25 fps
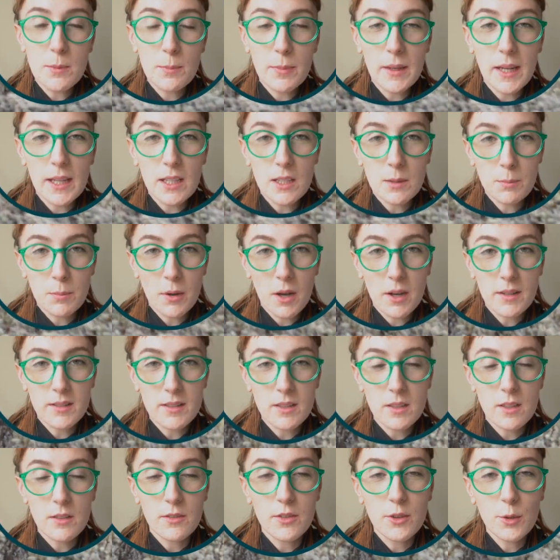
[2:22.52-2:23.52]
to pay a
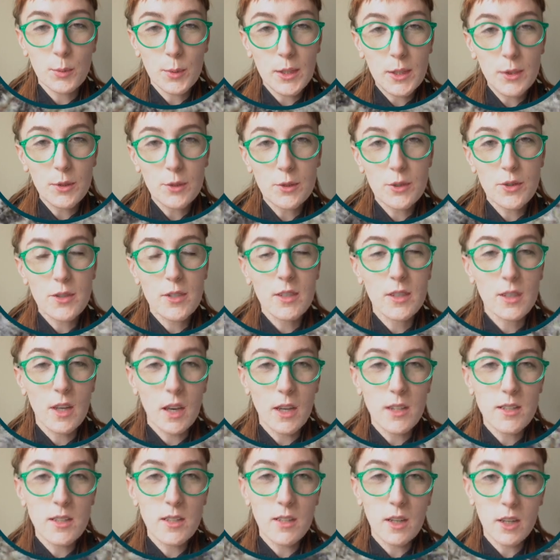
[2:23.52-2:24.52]
deposit of
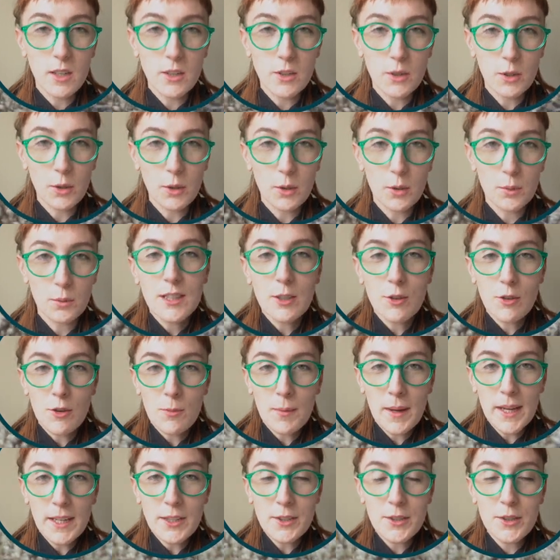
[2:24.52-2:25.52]
€399. The
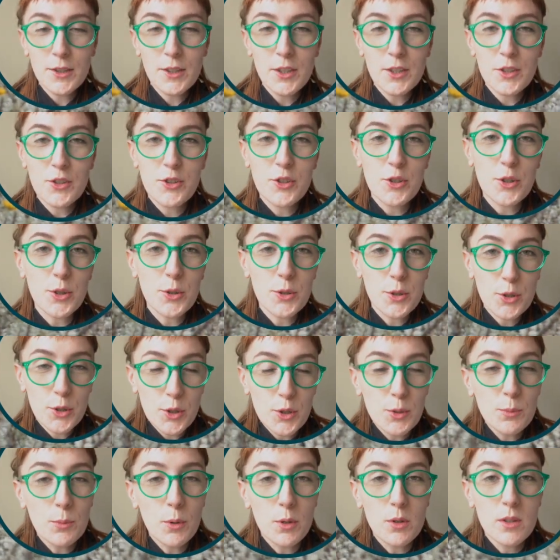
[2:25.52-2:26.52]
remainder is due
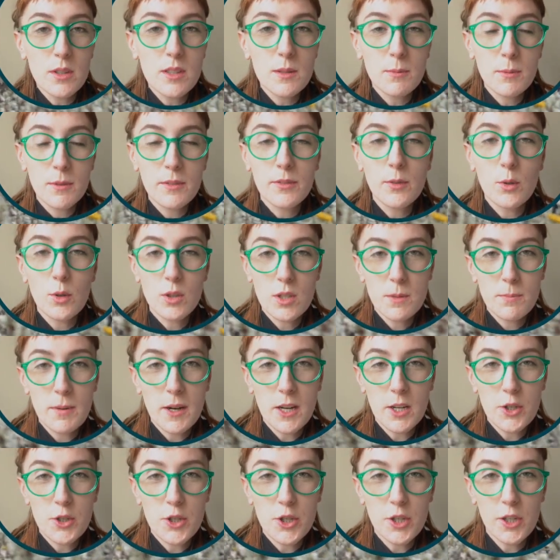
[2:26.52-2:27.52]
2 months before
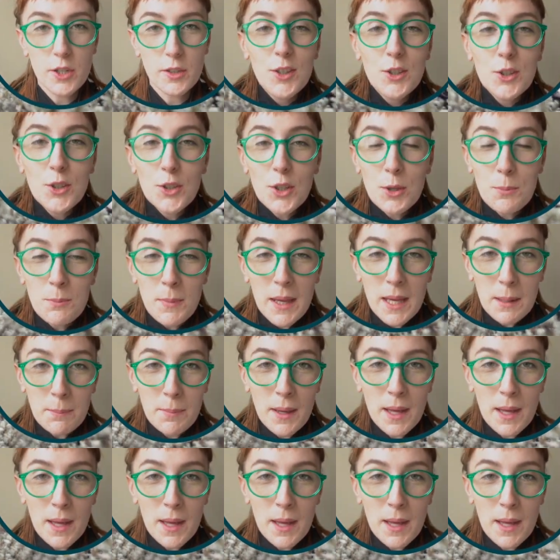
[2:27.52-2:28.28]
departure. You can make